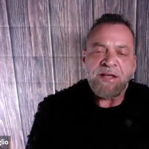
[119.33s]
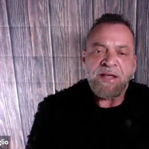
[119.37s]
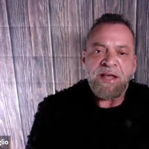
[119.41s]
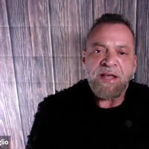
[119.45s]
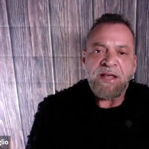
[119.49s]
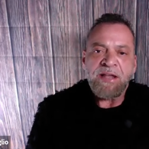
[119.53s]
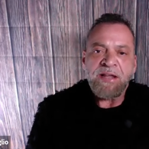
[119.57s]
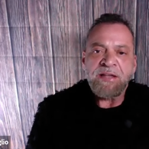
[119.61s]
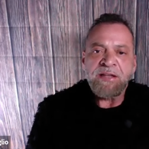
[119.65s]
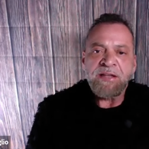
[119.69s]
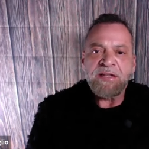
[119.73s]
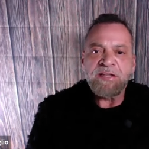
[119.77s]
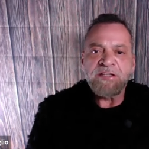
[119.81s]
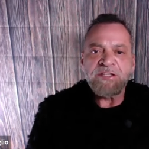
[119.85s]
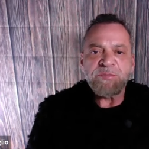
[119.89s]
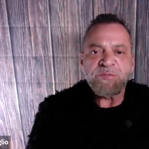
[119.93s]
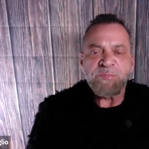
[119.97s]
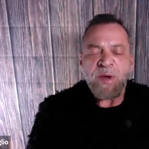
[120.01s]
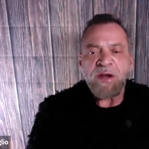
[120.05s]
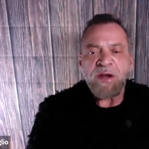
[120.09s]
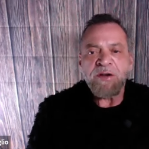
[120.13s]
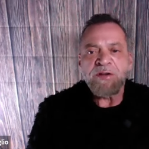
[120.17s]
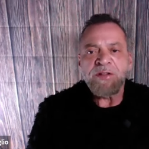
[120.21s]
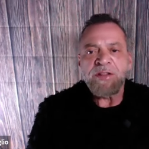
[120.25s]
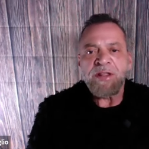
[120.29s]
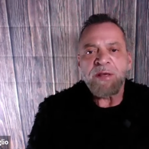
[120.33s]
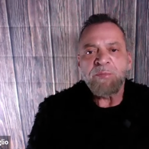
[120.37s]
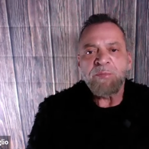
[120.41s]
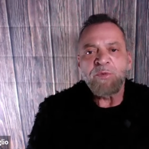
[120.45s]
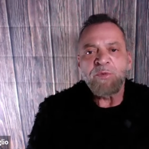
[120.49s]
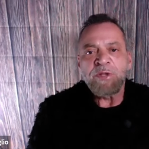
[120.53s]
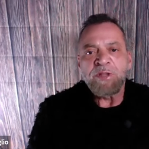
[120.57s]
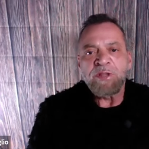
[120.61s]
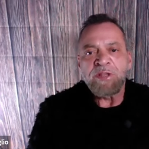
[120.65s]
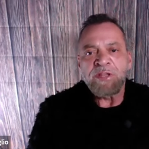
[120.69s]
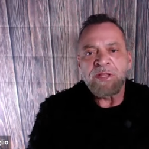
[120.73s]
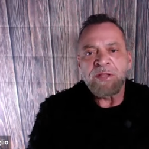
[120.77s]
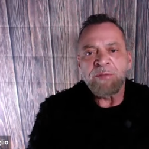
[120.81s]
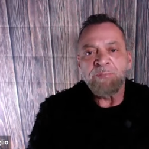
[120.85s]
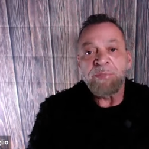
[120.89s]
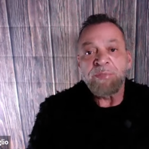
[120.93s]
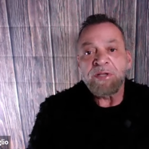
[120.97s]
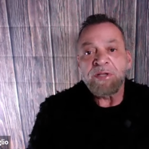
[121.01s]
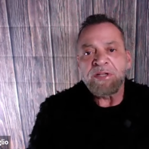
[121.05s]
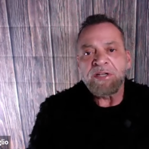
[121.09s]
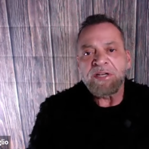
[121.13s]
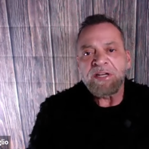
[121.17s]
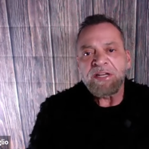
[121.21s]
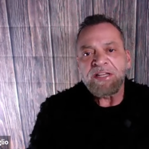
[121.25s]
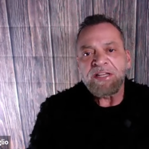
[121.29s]
and inspire them with the
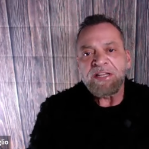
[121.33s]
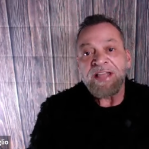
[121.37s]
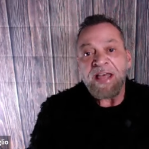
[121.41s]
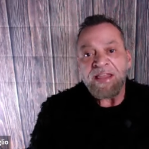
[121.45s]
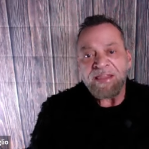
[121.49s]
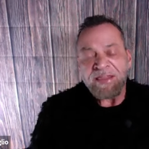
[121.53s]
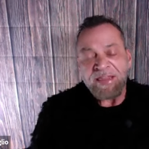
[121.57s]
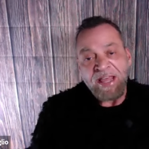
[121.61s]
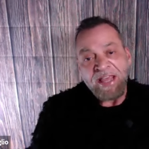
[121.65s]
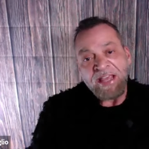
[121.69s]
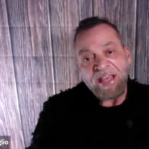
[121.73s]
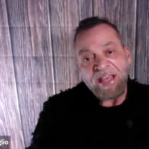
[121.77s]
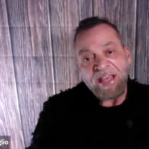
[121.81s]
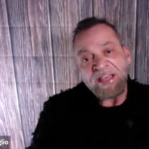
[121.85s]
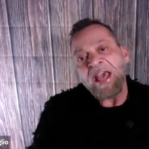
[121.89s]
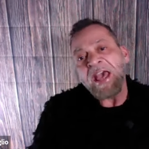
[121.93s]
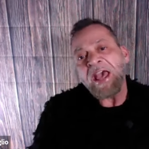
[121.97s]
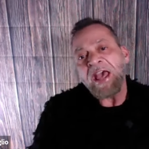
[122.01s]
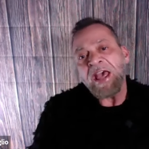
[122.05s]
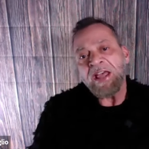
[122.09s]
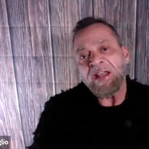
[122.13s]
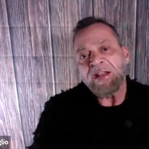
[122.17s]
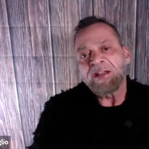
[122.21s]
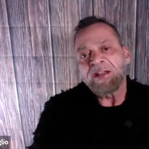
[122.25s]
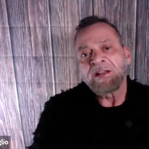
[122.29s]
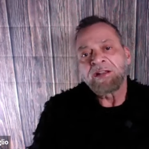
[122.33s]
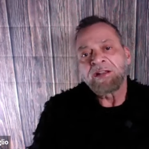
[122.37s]
ability that they can.